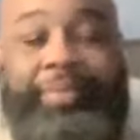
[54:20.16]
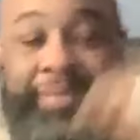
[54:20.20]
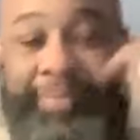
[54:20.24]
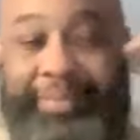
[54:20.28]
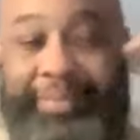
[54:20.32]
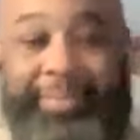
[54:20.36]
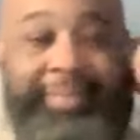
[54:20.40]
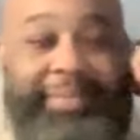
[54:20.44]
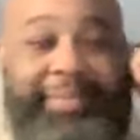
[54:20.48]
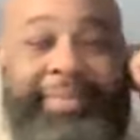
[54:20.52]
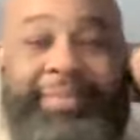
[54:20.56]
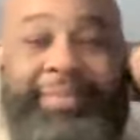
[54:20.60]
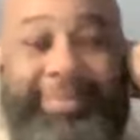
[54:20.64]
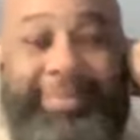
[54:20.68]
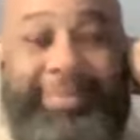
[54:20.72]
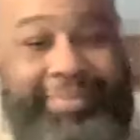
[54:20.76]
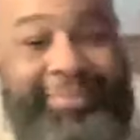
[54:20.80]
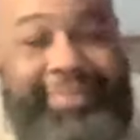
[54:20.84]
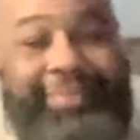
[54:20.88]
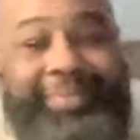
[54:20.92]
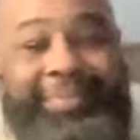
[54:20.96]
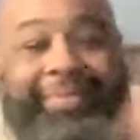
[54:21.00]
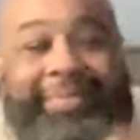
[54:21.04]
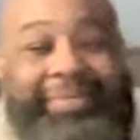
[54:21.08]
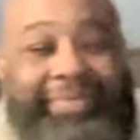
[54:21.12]
Go
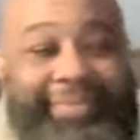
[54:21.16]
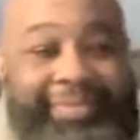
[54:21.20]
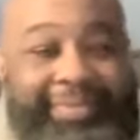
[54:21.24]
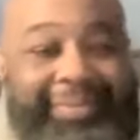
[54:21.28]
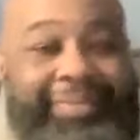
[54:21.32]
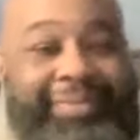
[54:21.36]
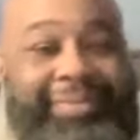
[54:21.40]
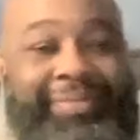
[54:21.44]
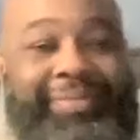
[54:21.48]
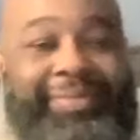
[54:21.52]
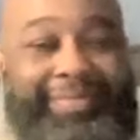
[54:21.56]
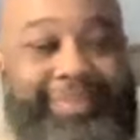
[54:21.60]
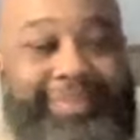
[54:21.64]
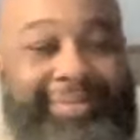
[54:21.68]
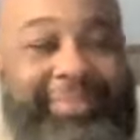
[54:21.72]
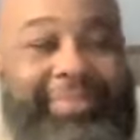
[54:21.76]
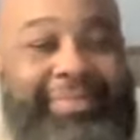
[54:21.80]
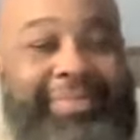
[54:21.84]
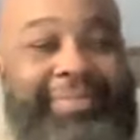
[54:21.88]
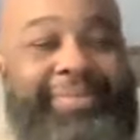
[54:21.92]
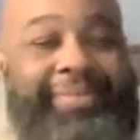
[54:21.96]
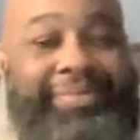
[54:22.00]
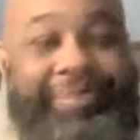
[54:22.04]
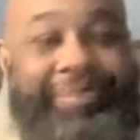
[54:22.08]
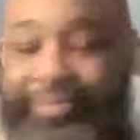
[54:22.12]
live, get out there. You do
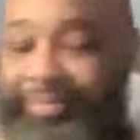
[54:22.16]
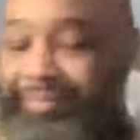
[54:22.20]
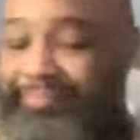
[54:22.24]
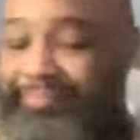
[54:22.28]
not get